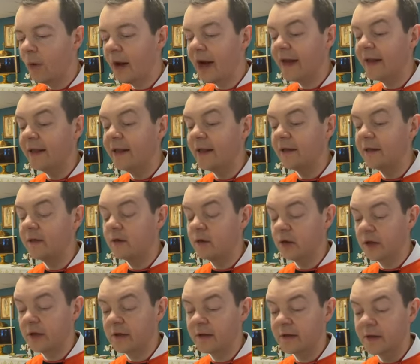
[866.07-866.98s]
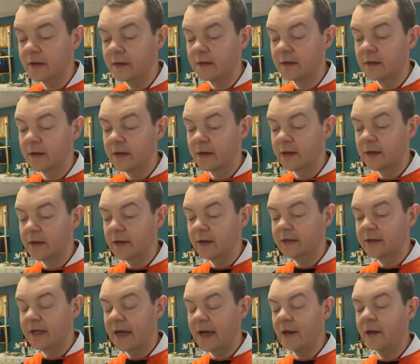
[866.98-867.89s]
Why does Jesus
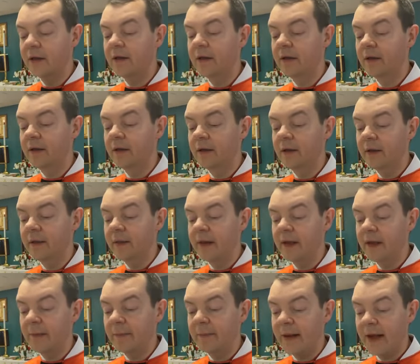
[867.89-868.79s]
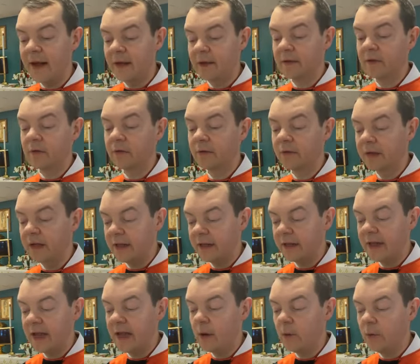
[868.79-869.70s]
tell the apostles
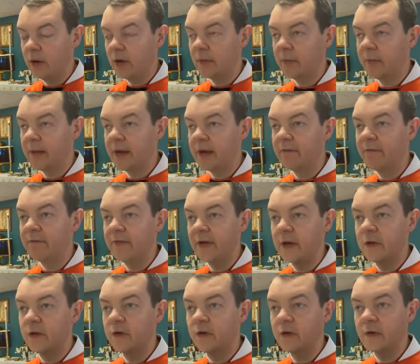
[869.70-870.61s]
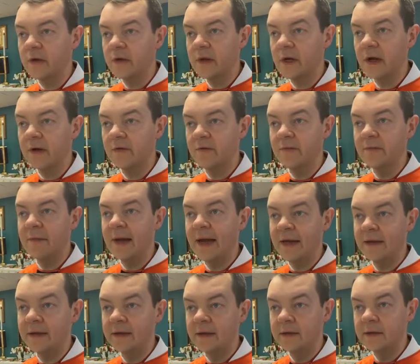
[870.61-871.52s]
that they will be fishers of
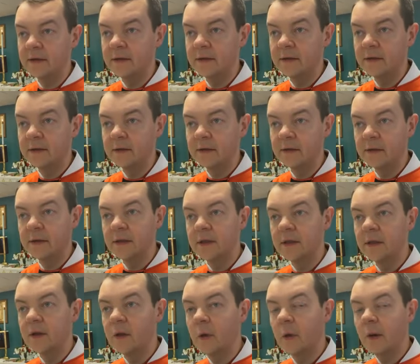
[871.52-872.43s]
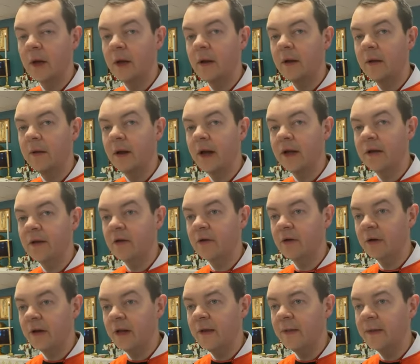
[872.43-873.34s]
men. Well,
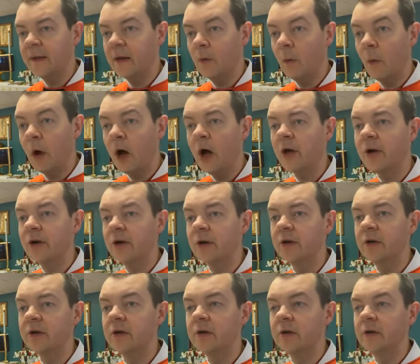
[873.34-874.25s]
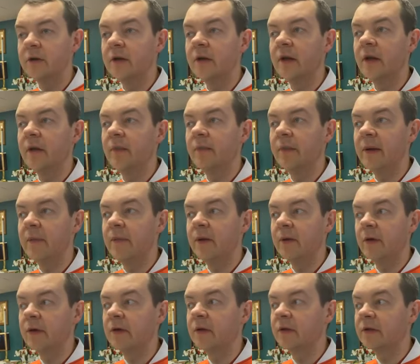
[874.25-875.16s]
underneath the water in
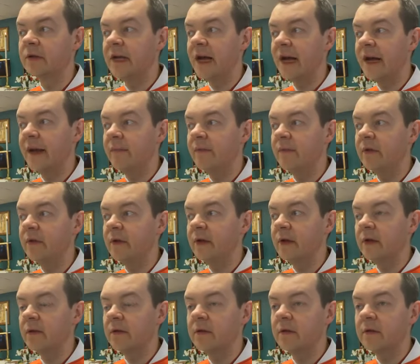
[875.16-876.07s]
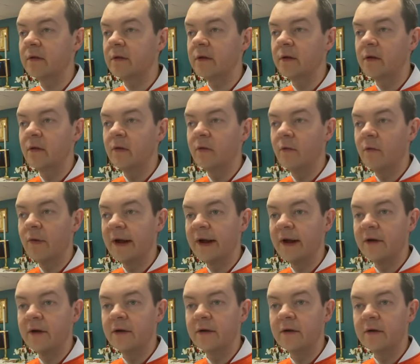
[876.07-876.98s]
biblical times is
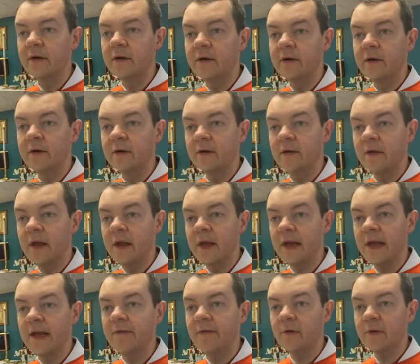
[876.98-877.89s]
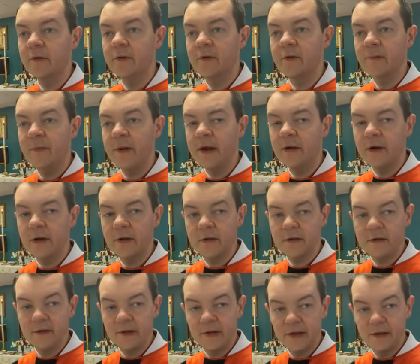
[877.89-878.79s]
where the evil
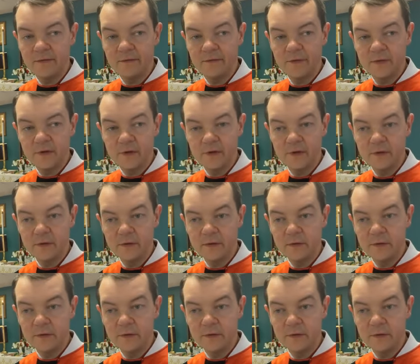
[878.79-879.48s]
spirits lived.